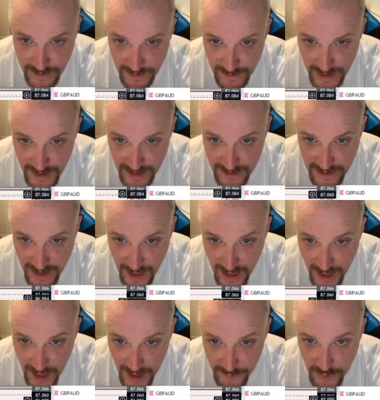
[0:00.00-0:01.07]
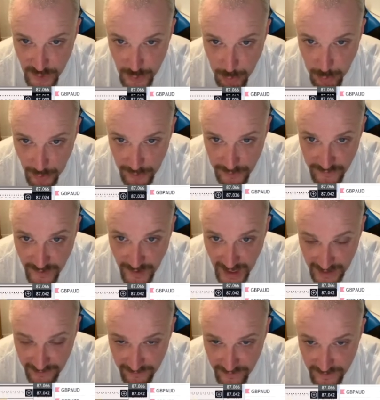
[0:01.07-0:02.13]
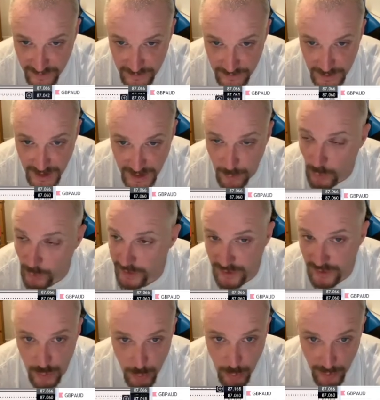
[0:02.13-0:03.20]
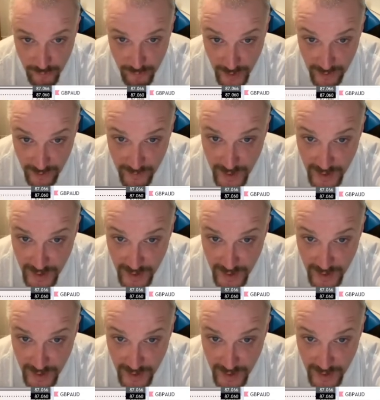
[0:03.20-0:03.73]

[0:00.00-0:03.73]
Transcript: There's a 2.5. Okay, 1 to 2.5.